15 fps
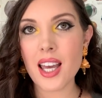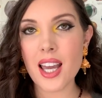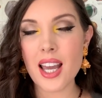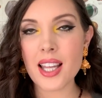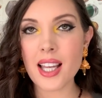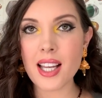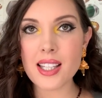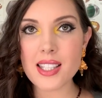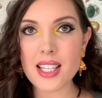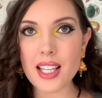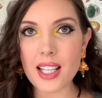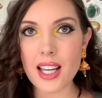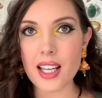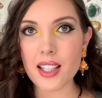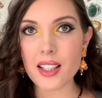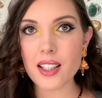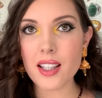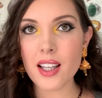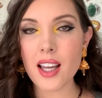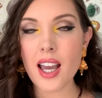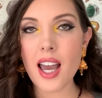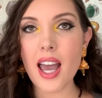And I did it.
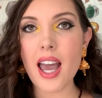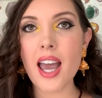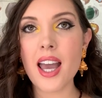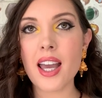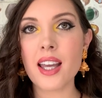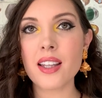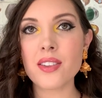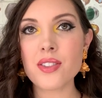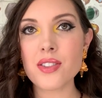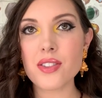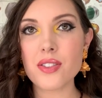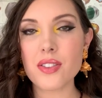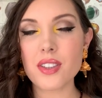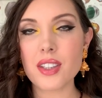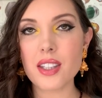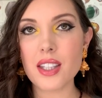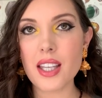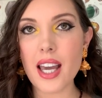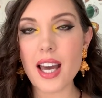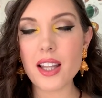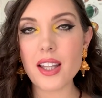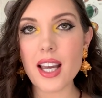And
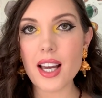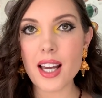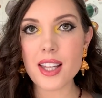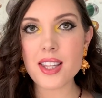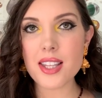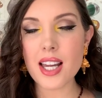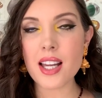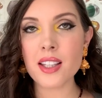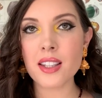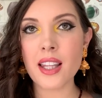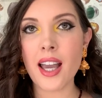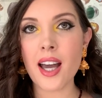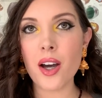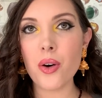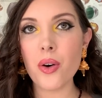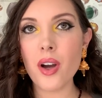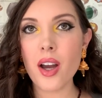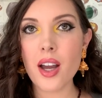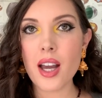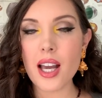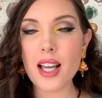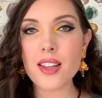yeah, like I said, now
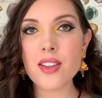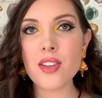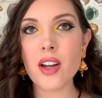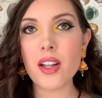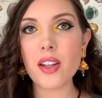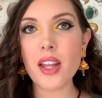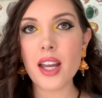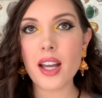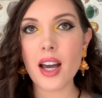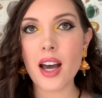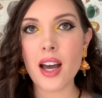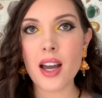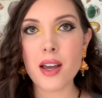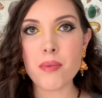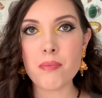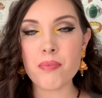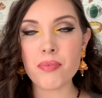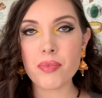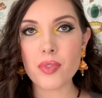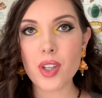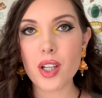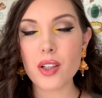it's not like
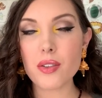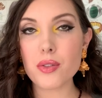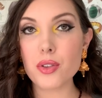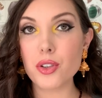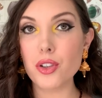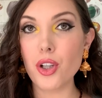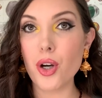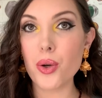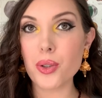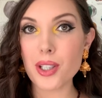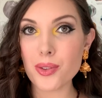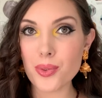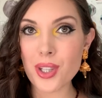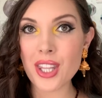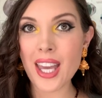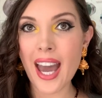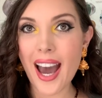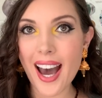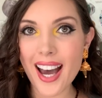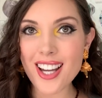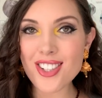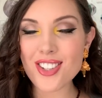I'm loaded with
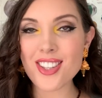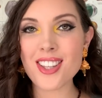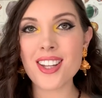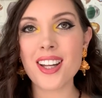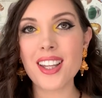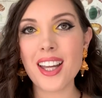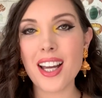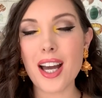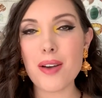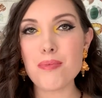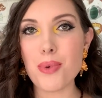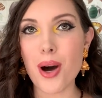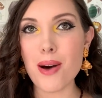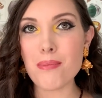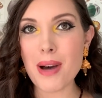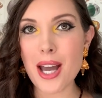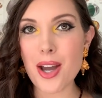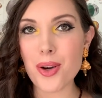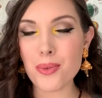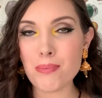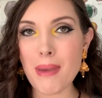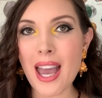cash. It's not like I bought my
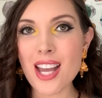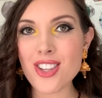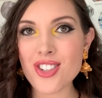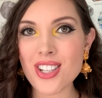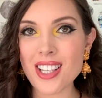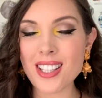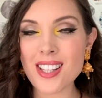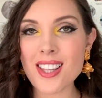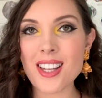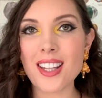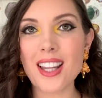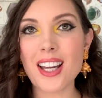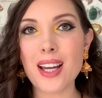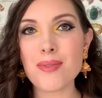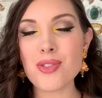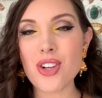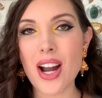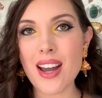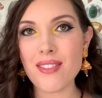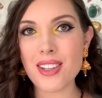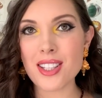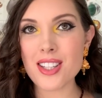own mansion. It's not like I'm
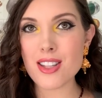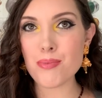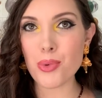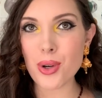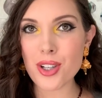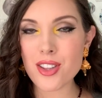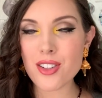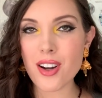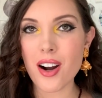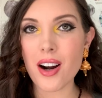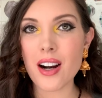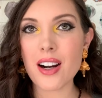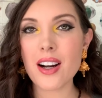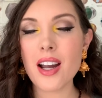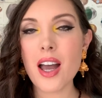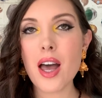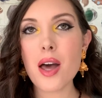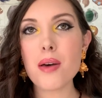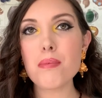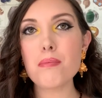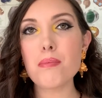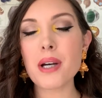driving a sports car.
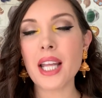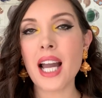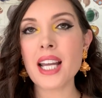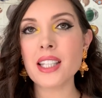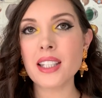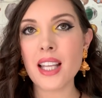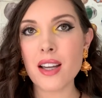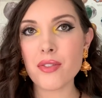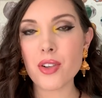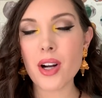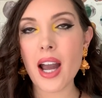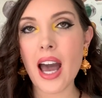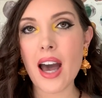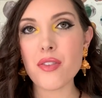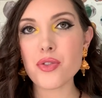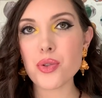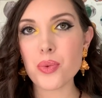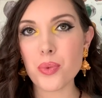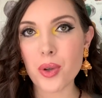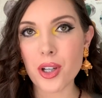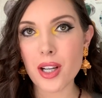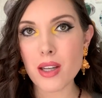But I never have to
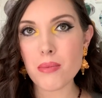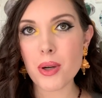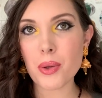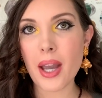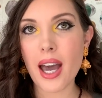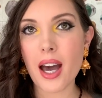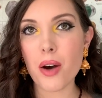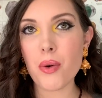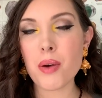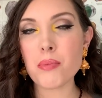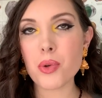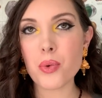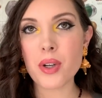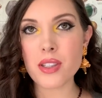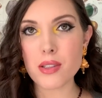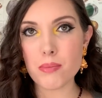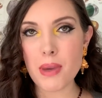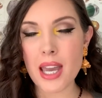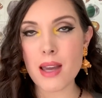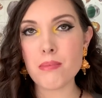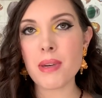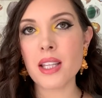worry about how I'm going to
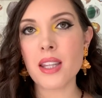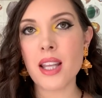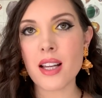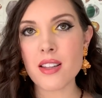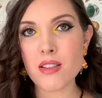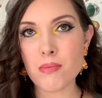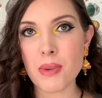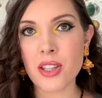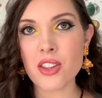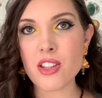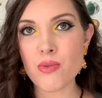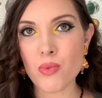pay my next month's